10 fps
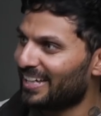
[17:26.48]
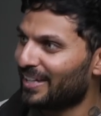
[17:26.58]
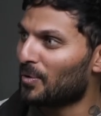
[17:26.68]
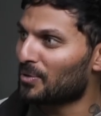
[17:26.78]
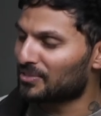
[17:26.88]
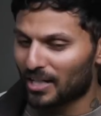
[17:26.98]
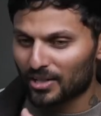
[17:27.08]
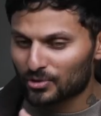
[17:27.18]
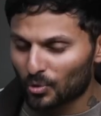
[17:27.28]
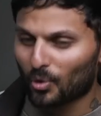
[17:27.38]
It was
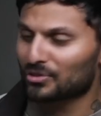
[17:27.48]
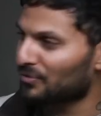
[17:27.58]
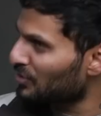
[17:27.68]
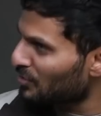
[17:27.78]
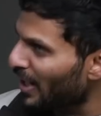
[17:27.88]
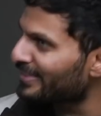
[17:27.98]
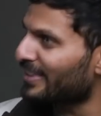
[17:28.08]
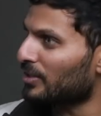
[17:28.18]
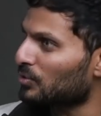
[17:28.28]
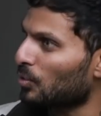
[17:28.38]
a source of strength
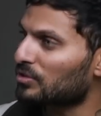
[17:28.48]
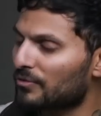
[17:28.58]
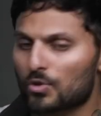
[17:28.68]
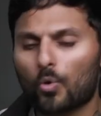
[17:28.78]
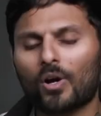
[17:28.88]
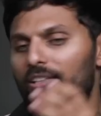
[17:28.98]
and a source of joy.